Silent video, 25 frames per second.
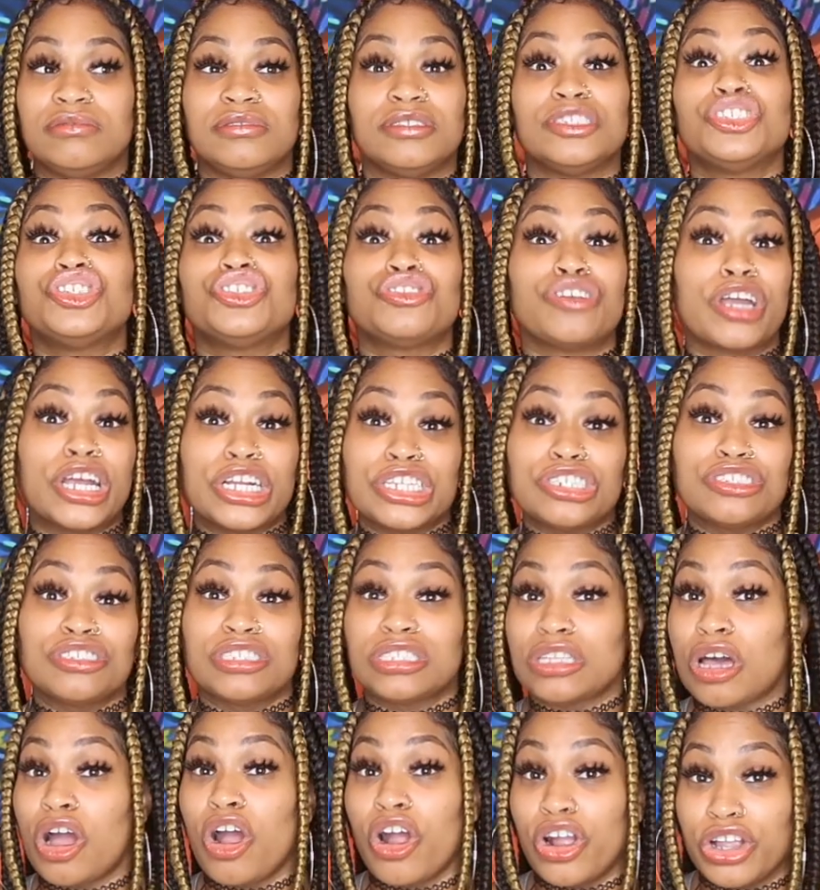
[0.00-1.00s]

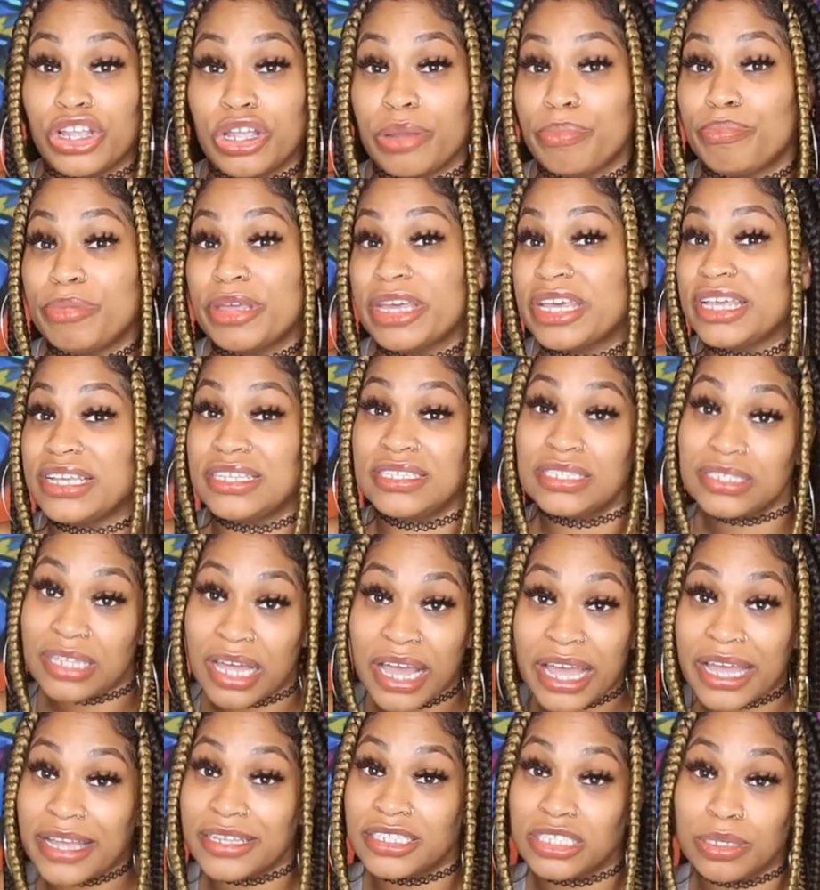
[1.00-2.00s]
strangers are your biggest,
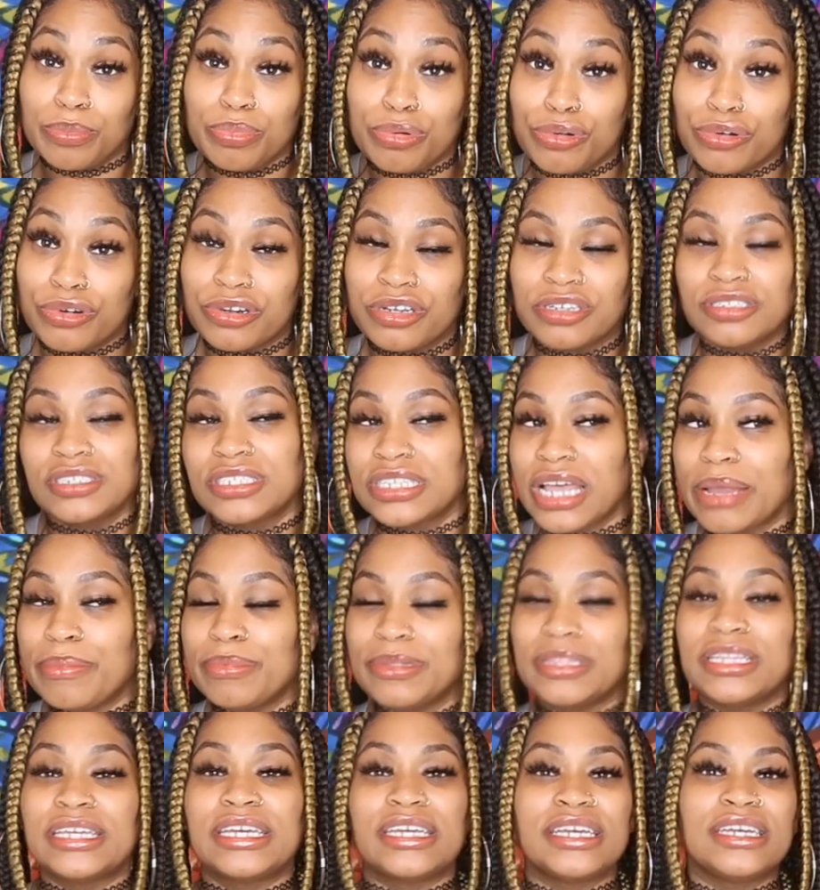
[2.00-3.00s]
like, supporters type
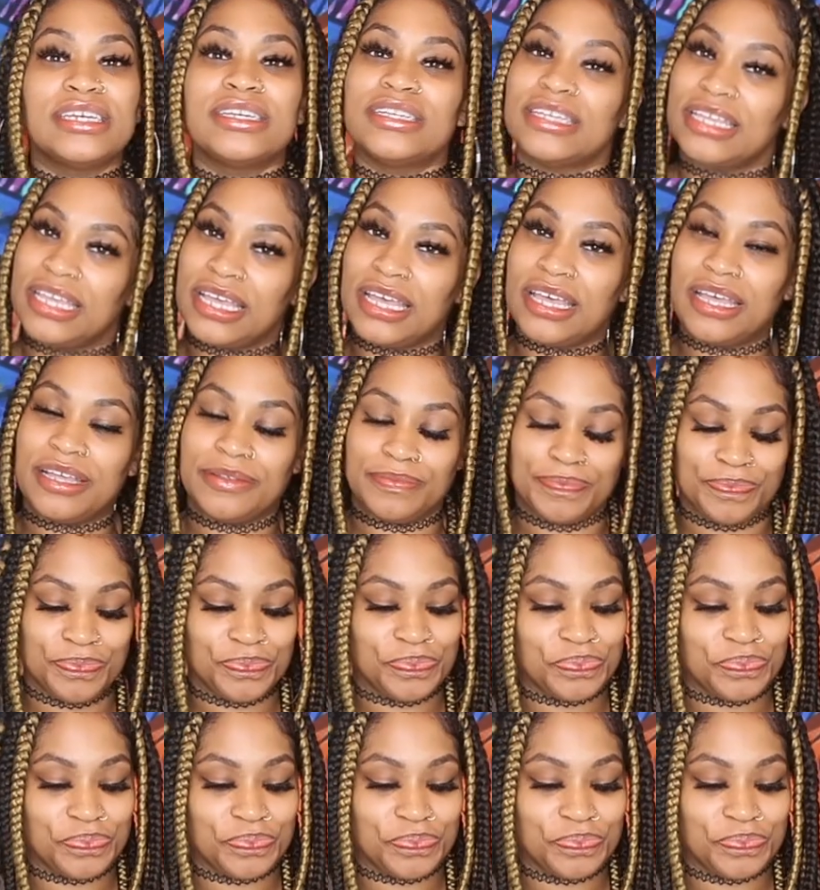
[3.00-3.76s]
of thing. Yeah.